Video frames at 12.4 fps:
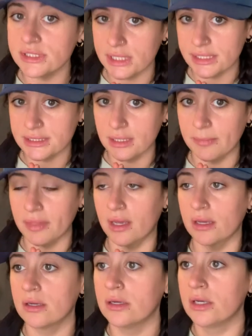something:
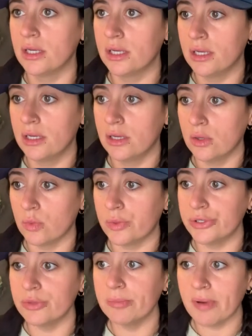when
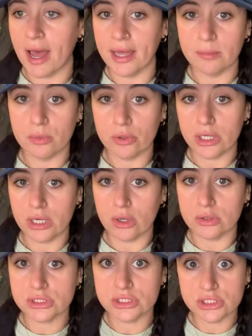you're buying merino,
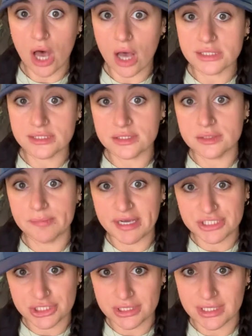socks
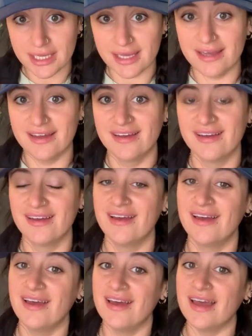especially,
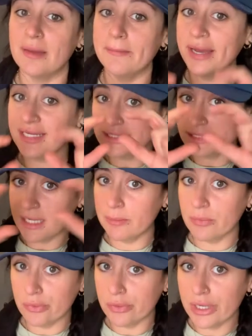it might say
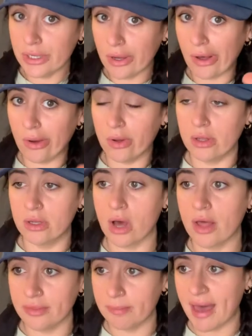merino on
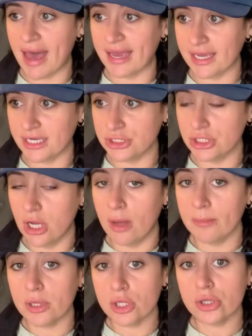the package,
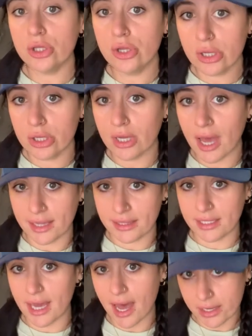but look at the
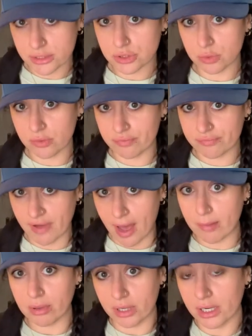actual
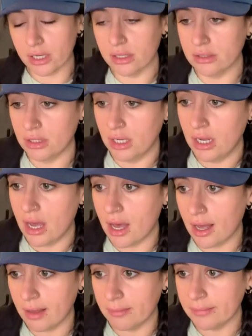fabric.
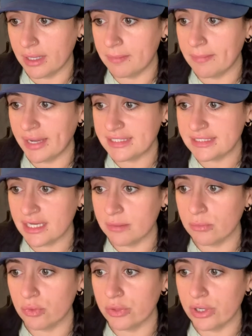It might say
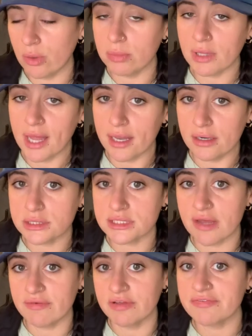merino blend,
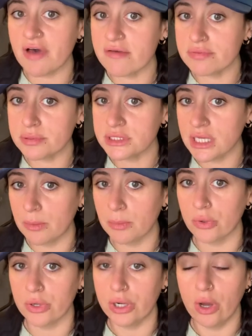75%
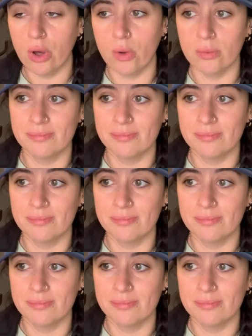merino.